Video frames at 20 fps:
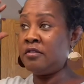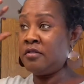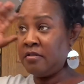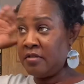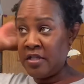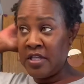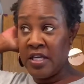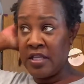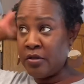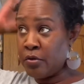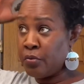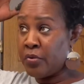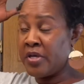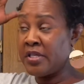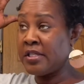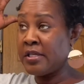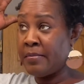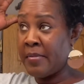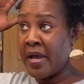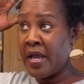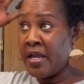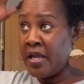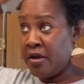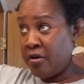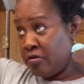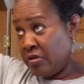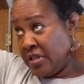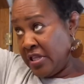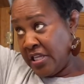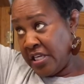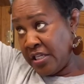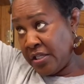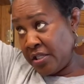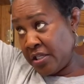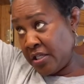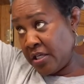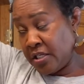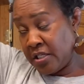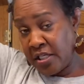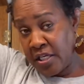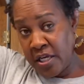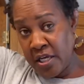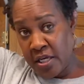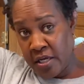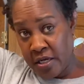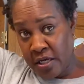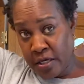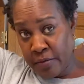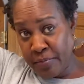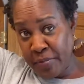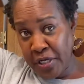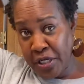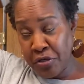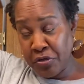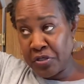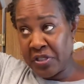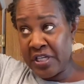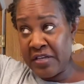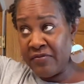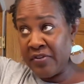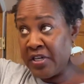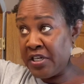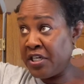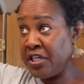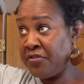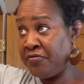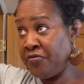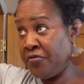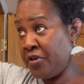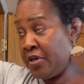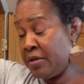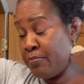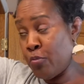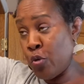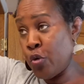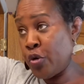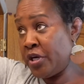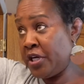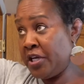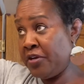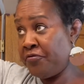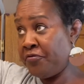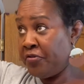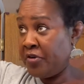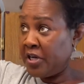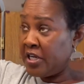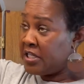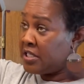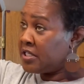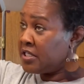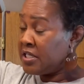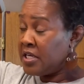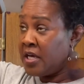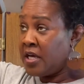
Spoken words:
the rest of my hair. And this up here is even different, more different. It's